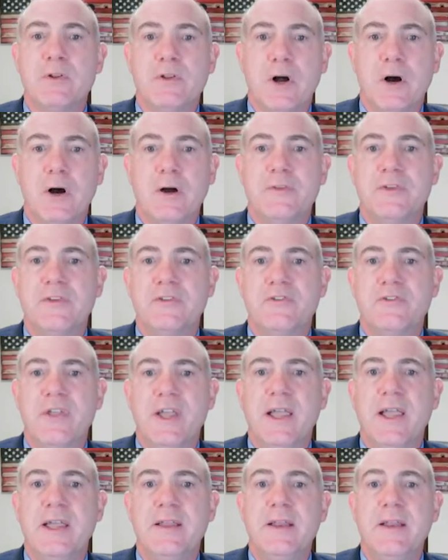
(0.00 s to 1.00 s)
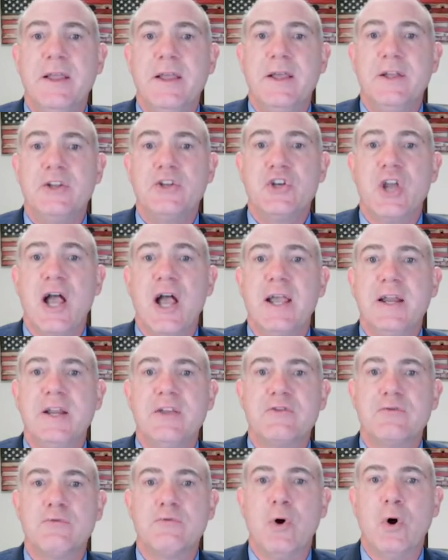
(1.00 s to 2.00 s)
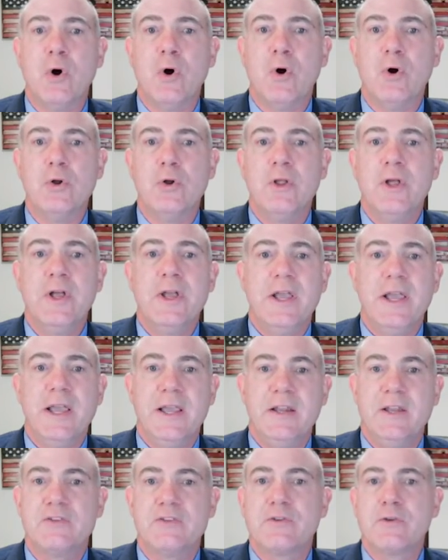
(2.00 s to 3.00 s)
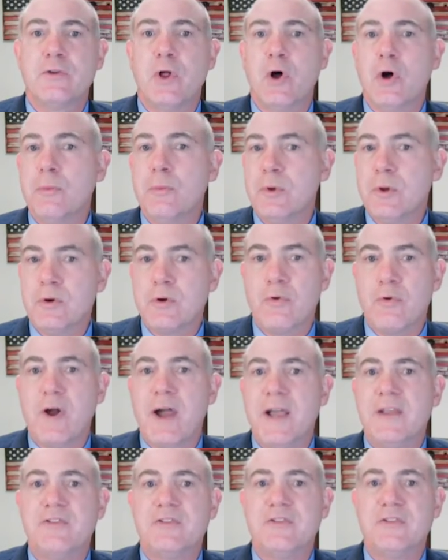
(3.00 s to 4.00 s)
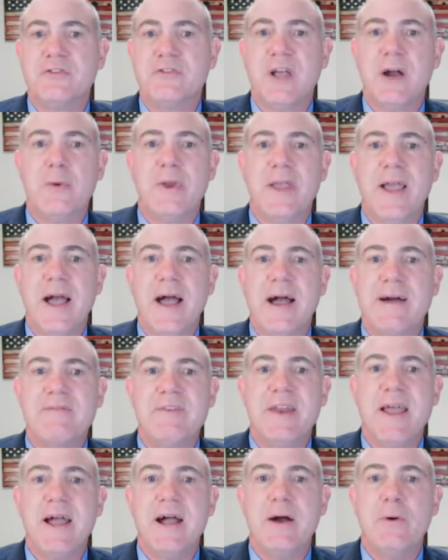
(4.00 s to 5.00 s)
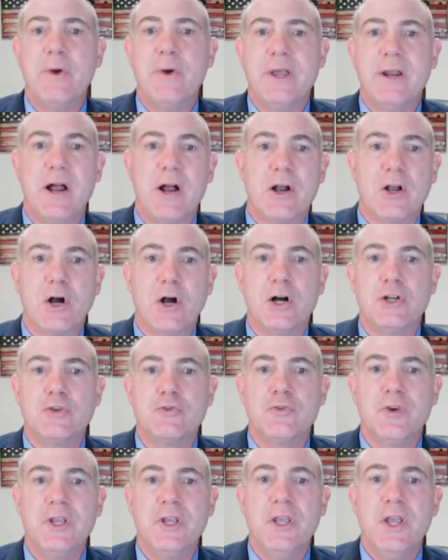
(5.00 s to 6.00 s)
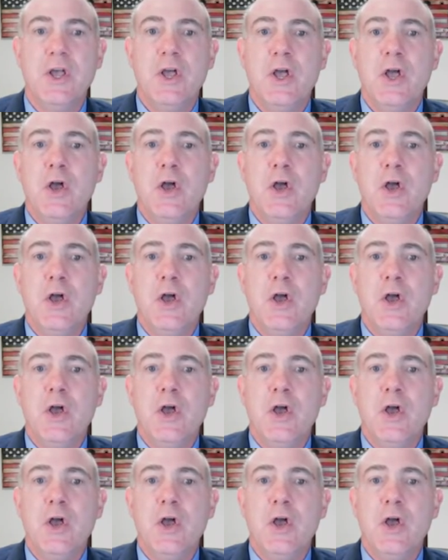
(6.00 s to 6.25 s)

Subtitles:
to understand China's role in this global crisis that we have now in our country.